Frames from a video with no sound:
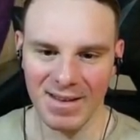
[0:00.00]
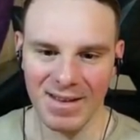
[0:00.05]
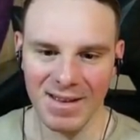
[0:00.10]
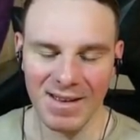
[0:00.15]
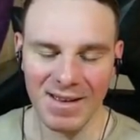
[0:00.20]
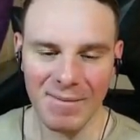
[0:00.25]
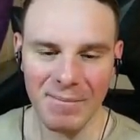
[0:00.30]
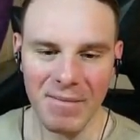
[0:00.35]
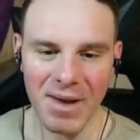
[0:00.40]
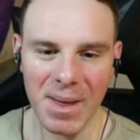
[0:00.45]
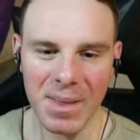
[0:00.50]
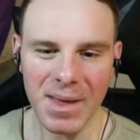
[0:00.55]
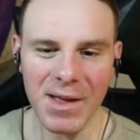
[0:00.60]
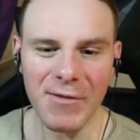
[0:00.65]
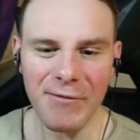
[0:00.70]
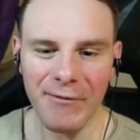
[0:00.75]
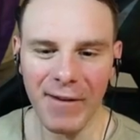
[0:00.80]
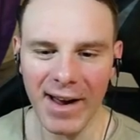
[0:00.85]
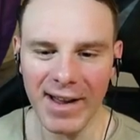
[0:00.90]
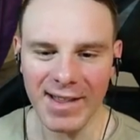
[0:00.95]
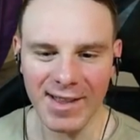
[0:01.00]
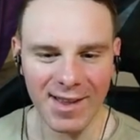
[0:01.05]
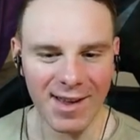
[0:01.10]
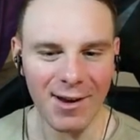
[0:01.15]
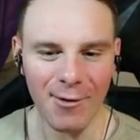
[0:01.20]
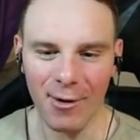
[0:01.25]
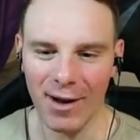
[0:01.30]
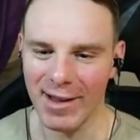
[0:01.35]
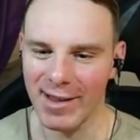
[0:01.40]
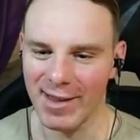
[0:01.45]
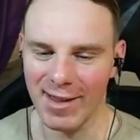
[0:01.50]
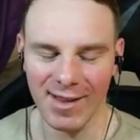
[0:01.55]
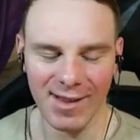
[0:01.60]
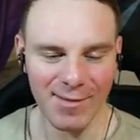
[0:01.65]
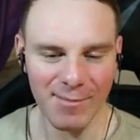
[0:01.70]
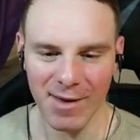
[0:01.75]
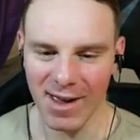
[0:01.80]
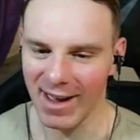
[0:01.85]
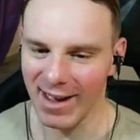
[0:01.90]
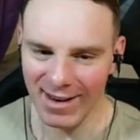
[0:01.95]
Man, these fight sequences,
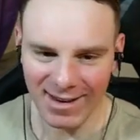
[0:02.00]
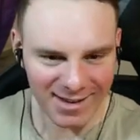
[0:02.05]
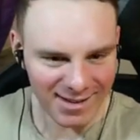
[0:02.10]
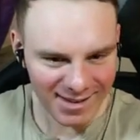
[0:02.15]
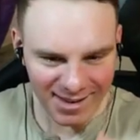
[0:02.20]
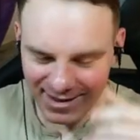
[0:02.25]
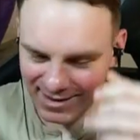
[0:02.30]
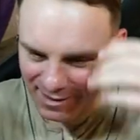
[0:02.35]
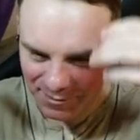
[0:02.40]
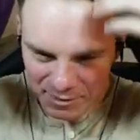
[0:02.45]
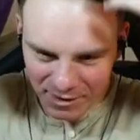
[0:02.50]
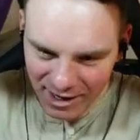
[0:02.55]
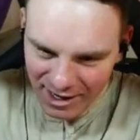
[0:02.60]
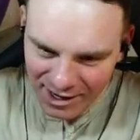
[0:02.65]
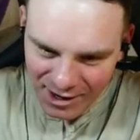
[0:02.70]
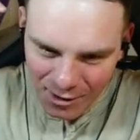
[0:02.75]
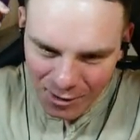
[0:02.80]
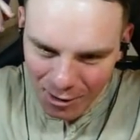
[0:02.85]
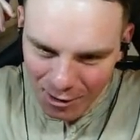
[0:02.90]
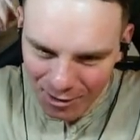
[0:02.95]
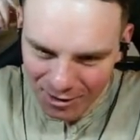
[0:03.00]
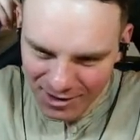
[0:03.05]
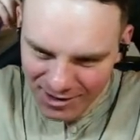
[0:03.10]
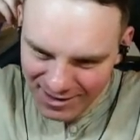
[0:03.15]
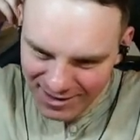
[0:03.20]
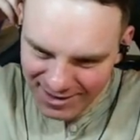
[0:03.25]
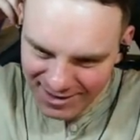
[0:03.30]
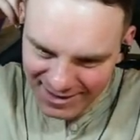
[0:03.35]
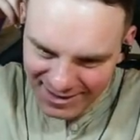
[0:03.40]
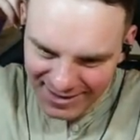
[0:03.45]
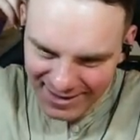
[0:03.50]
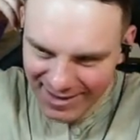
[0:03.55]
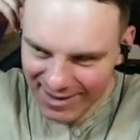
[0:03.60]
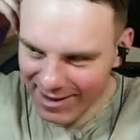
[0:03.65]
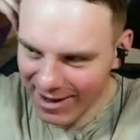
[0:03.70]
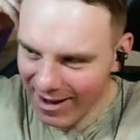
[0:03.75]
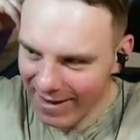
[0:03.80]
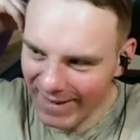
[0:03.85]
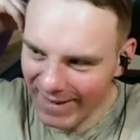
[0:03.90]
man. These are pretty cool. Let's go.